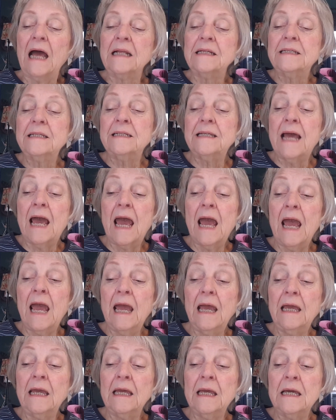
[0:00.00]

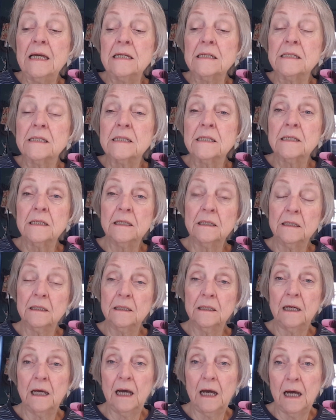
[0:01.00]
Today is
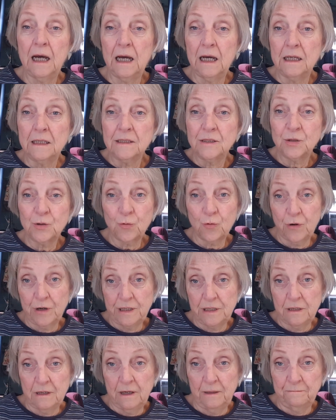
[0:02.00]
story
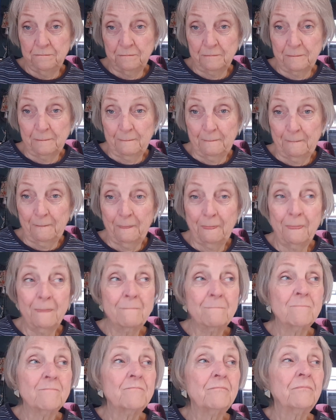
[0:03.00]
time.
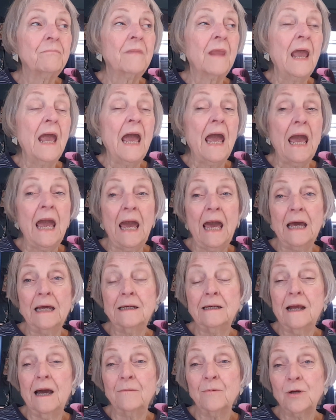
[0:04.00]

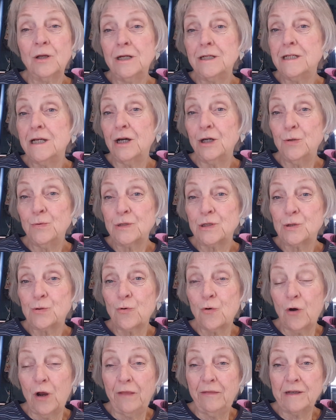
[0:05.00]
And I'm going to tell you a
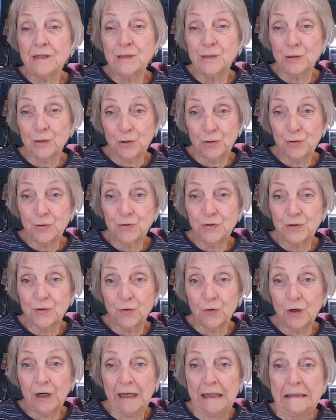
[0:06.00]
story. This is a true
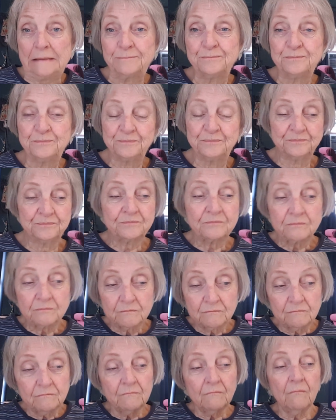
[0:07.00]
story.
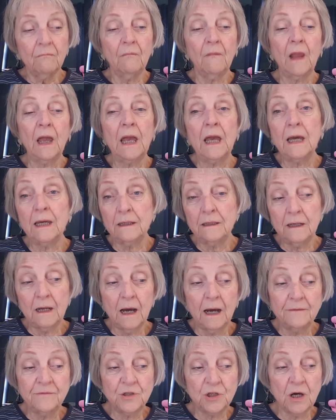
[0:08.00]
And
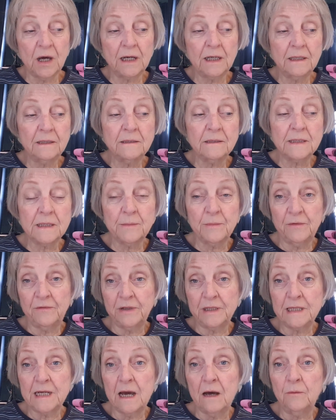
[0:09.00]
I've jotted some of
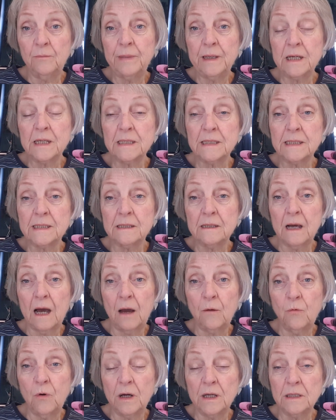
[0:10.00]
it down because
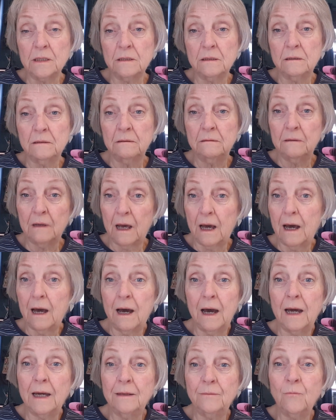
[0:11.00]
I
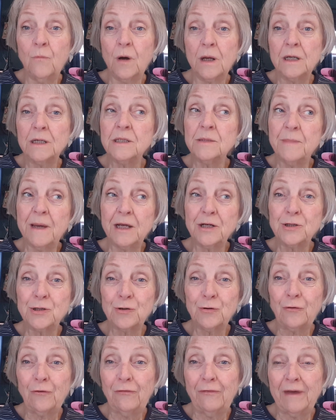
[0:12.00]
wanted to make
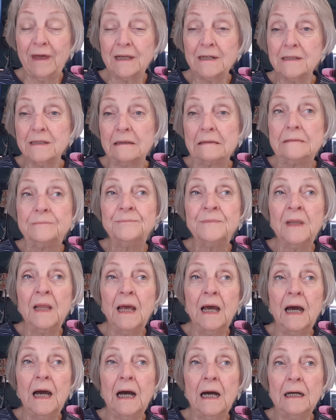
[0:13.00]
sure that
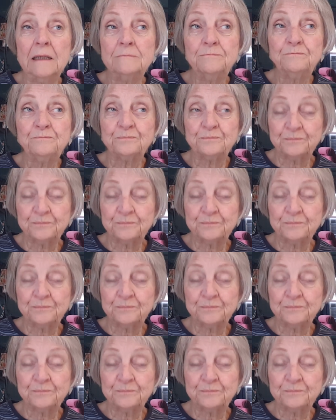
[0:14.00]
I